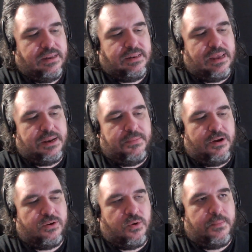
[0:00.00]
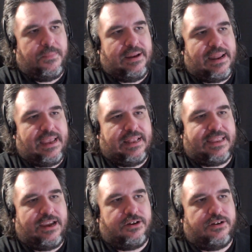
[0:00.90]
Now, the Mirador being like
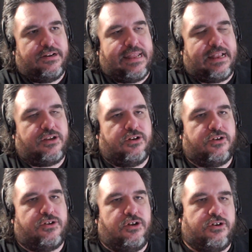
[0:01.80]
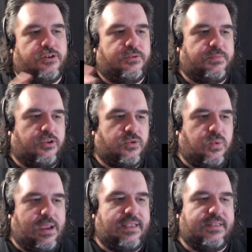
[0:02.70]
they're
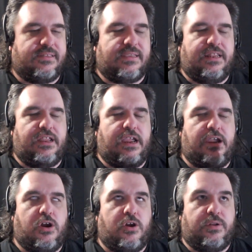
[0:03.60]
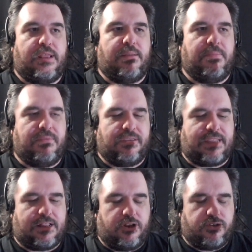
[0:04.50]
twins, and they're
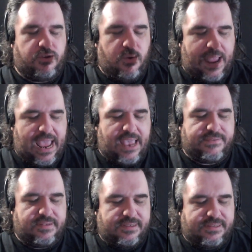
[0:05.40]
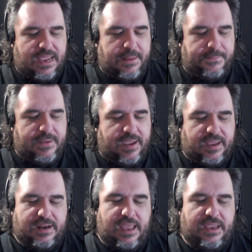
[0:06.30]
two halves of the same
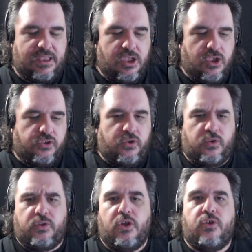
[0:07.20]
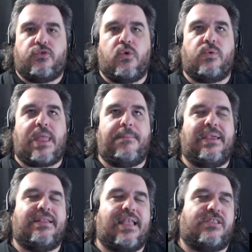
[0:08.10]
being. Like so, so would that
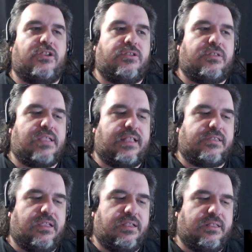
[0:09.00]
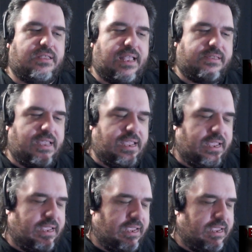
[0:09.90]
mean that's a
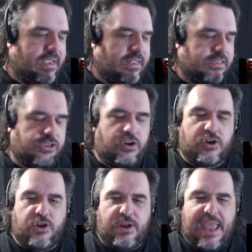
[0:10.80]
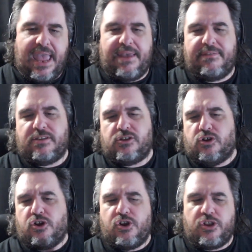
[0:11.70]
they're a good half, they're a
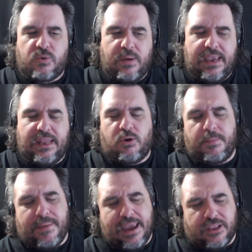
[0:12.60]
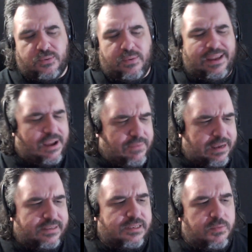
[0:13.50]
good twin or a bad twin? That
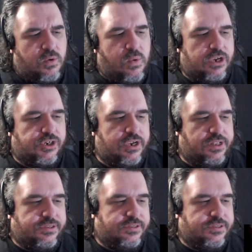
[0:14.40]
raises some question.